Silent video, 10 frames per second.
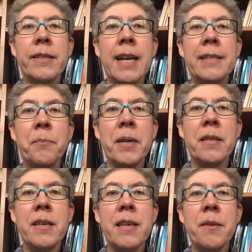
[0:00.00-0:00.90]
tasked by
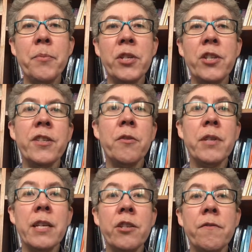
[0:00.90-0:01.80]
the British
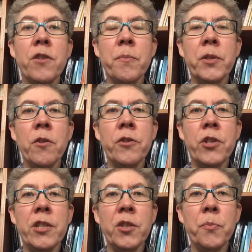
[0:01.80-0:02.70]
Association of Dermatologists